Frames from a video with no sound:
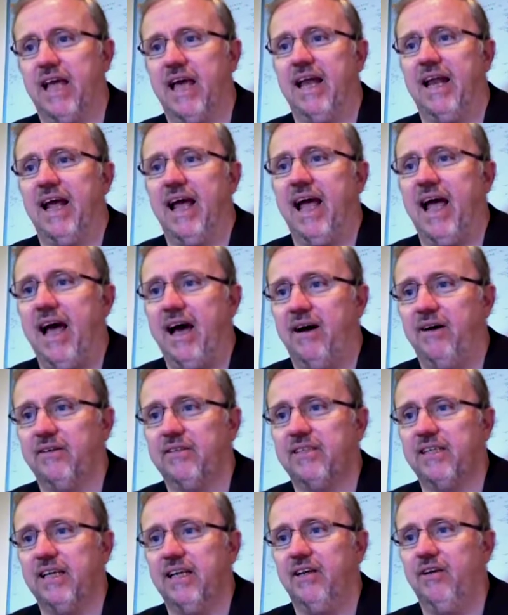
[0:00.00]
at a
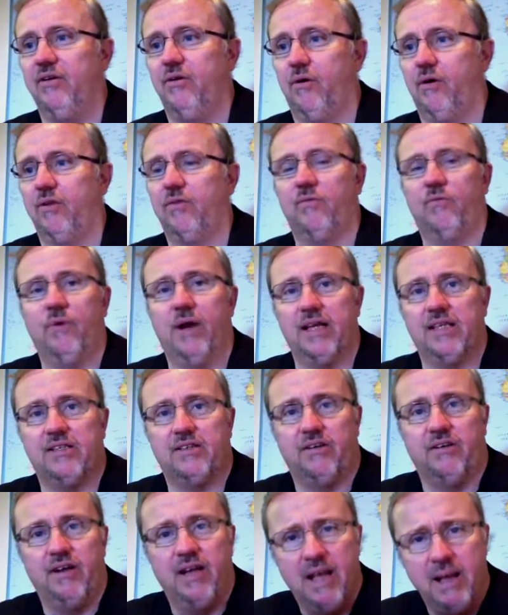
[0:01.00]
house in
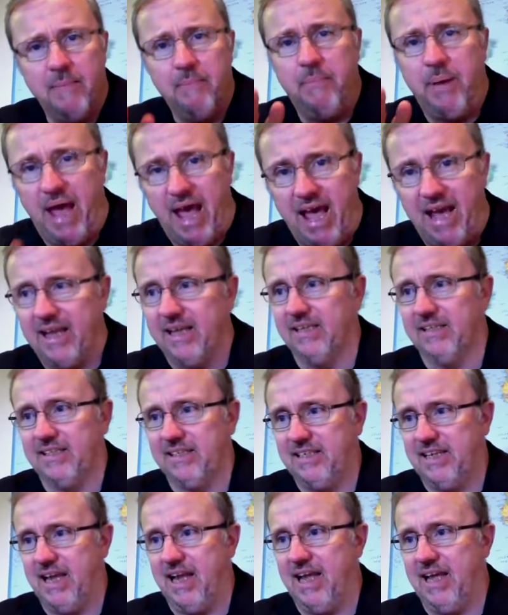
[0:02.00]
northwestern
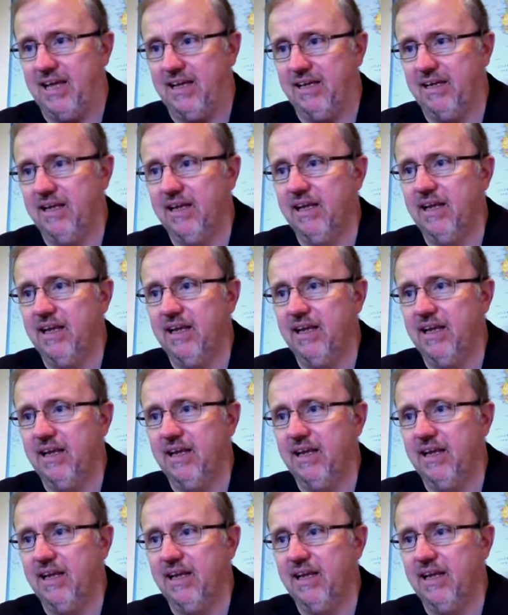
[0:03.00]
Pakistan